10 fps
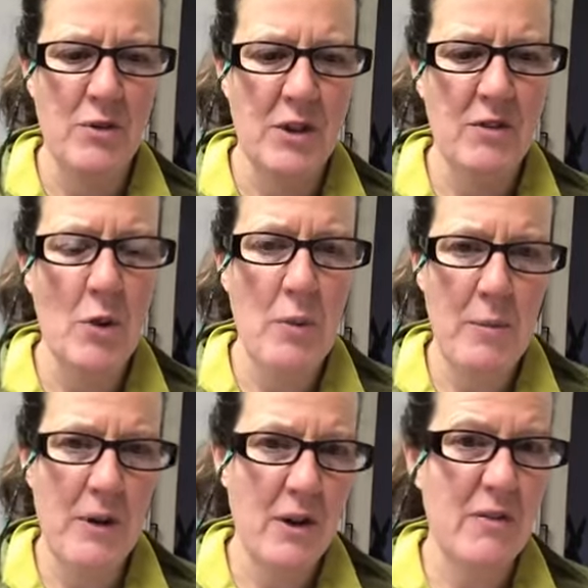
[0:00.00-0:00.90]
So you've got
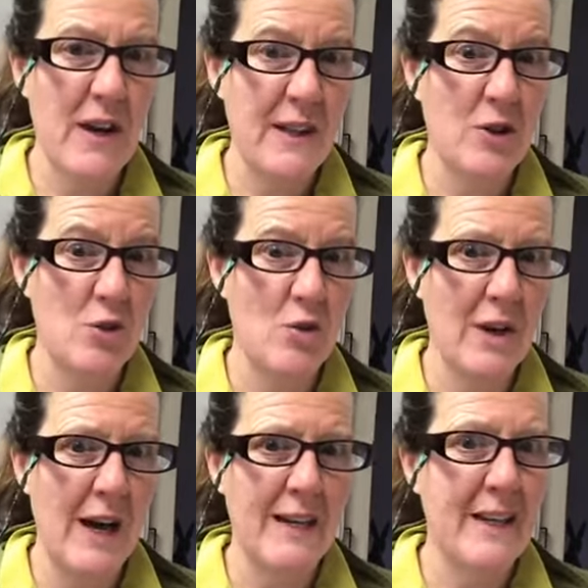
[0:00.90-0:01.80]
puppy on a fairly short
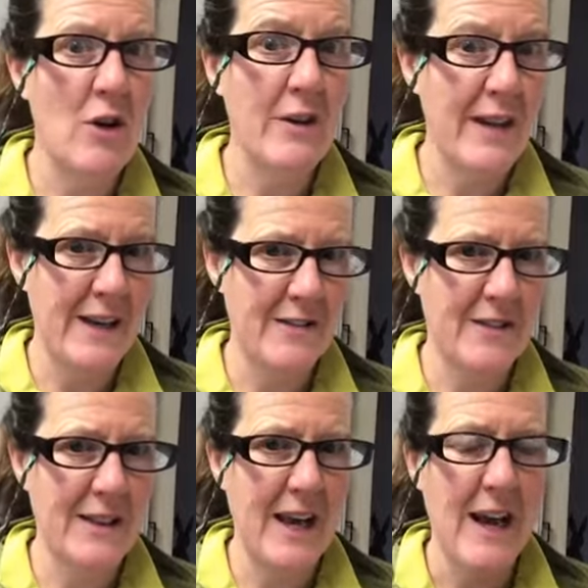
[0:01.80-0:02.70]
line, he can't get
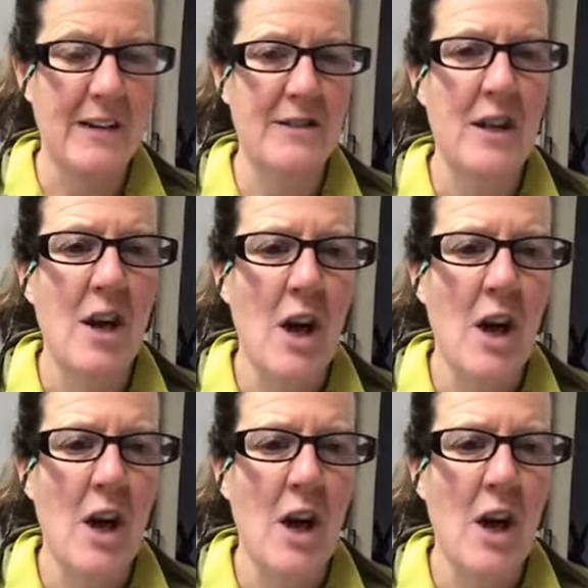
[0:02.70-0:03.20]
to the cat,